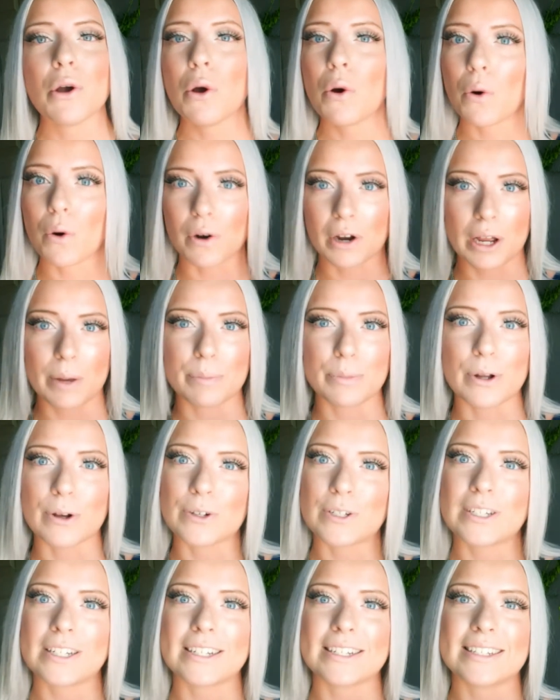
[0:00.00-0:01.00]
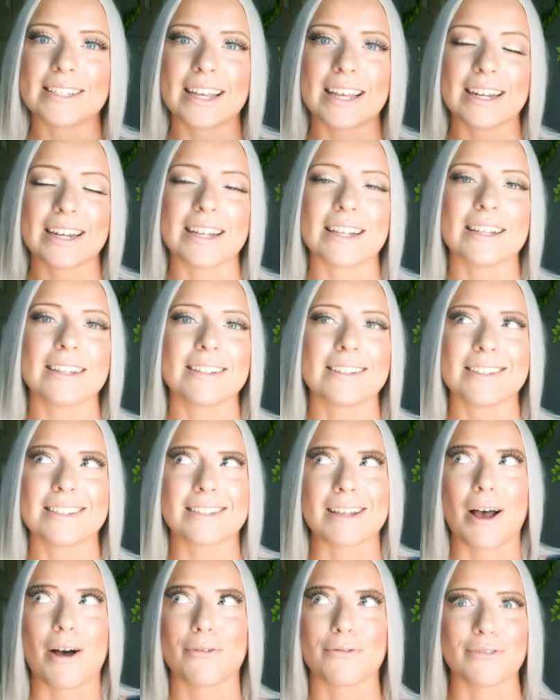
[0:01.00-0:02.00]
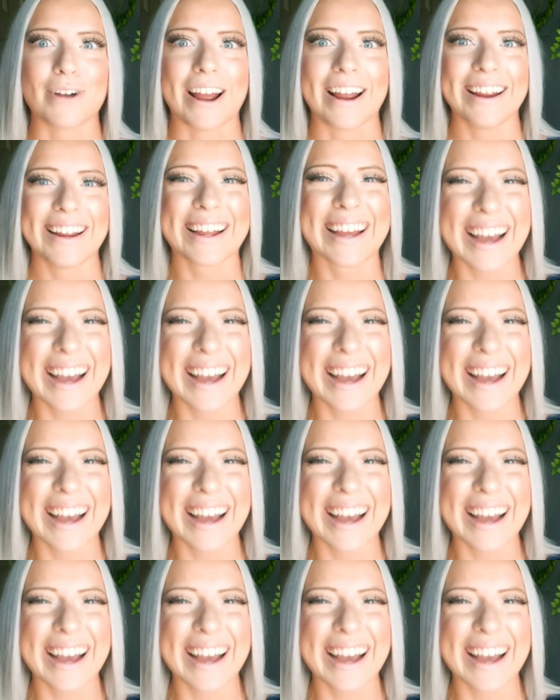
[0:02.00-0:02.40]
or hypnosis in itself, right?